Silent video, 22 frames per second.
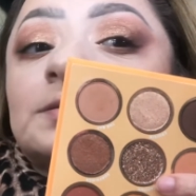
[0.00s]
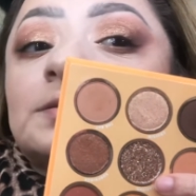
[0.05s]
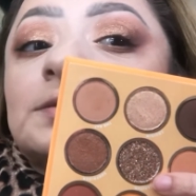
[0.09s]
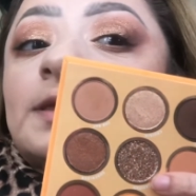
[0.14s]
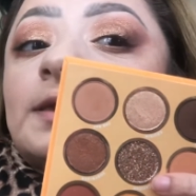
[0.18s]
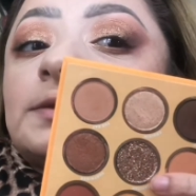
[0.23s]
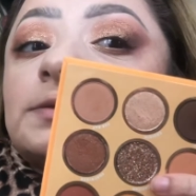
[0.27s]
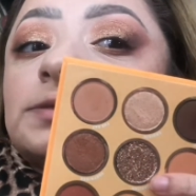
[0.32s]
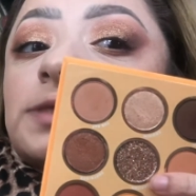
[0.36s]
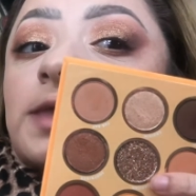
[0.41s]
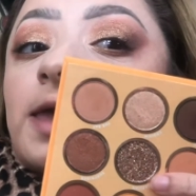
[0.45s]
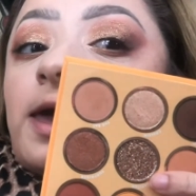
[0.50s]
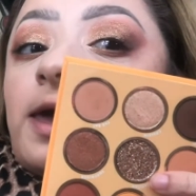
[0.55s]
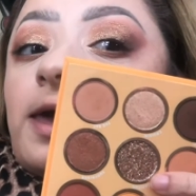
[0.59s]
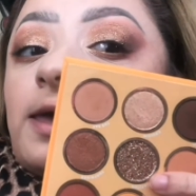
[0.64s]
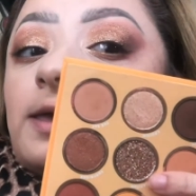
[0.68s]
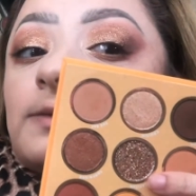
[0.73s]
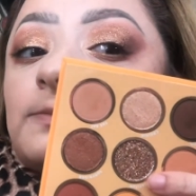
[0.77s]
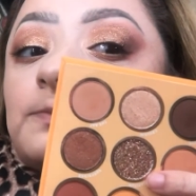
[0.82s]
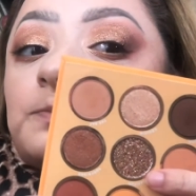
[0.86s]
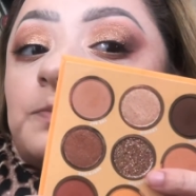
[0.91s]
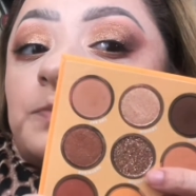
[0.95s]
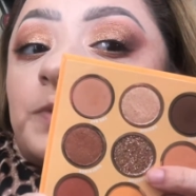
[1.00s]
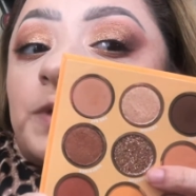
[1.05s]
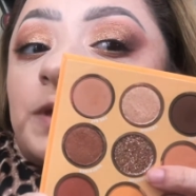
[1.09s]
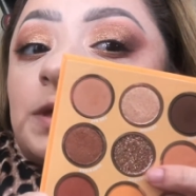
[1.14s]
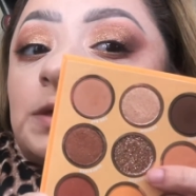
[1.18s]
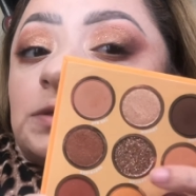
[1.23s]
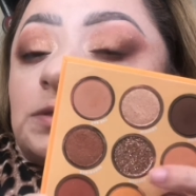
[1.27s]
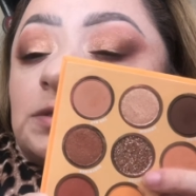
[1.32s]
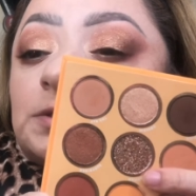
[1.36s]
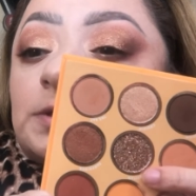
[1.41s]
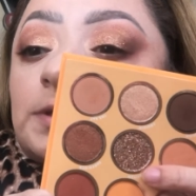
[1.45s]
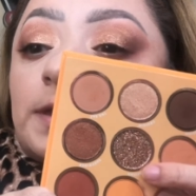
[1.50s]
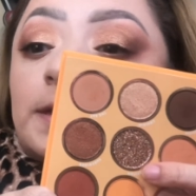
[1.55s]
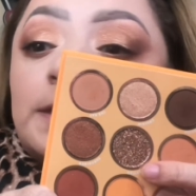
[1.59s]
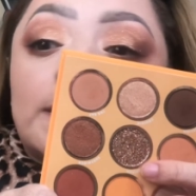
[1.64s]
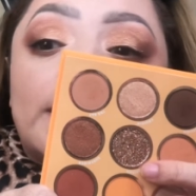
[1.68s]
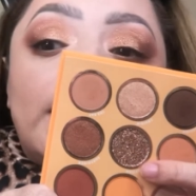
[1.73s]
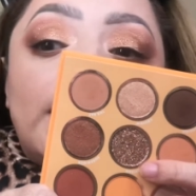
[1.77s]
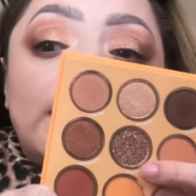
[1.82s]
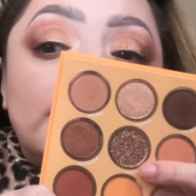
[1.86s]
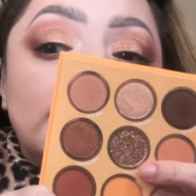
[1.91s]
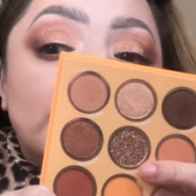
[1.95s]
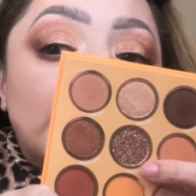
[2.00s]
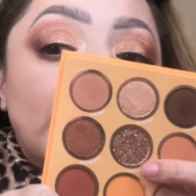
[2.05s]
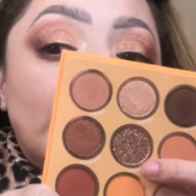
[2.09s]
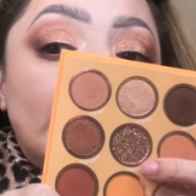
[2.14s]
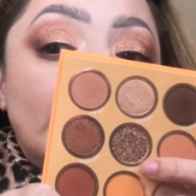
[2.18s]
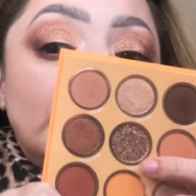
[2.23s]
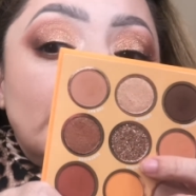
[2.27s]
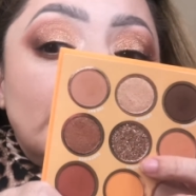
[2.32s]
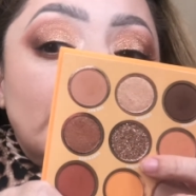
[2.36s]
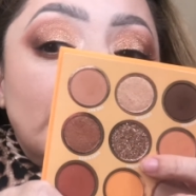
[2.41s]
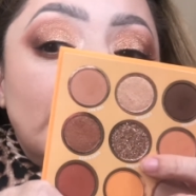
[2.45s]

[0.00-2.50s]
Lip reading: like that, but it did, and I